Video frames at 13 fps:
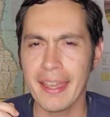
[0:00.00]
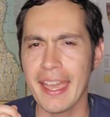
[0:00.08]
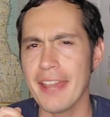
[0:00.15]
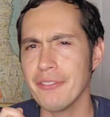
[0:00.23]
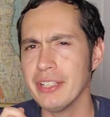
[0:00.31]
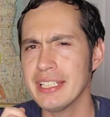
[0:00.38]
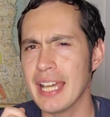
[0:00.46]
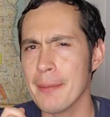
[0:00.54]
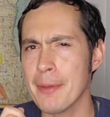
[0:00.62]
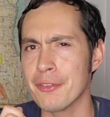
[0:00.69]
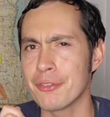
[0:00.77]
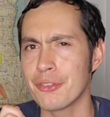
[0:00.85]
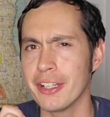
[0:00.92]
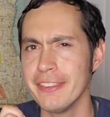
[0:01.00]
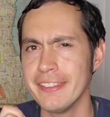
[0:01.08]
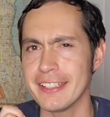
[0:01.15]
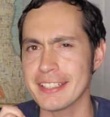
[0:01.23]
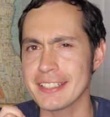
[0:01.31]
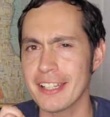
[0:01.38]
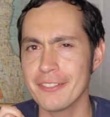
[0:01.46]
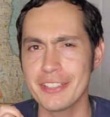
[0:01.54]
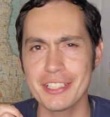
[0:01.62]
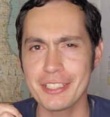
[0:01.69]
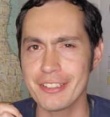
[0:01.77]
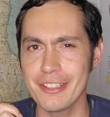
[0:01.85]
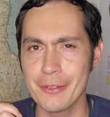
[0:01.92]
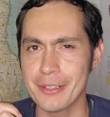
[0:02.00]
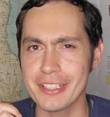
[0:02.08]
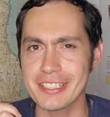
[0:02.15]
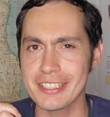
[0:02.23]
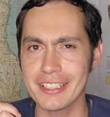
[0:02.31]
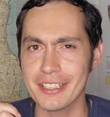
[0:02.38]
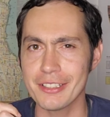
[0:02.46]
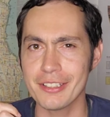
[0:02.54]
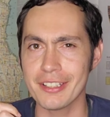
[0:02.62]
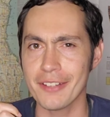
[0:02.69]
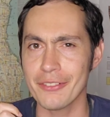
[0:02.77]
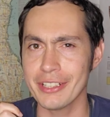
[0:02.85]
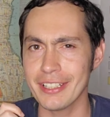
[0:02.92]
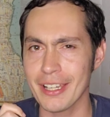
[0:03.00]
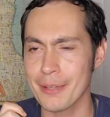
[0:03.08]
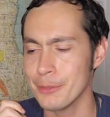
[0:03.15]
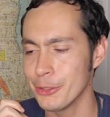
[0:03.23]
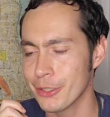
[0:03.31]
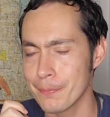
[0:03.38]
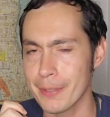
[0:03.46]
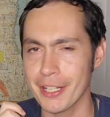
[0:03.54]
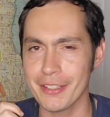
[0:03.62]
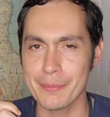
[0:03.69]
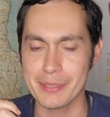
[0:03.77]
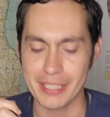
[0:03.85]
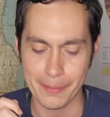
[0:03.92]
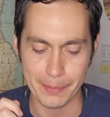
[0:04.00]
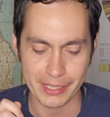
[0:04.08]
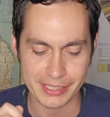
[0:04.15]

Every time I've run this, I've just noticed that every time you compare them side by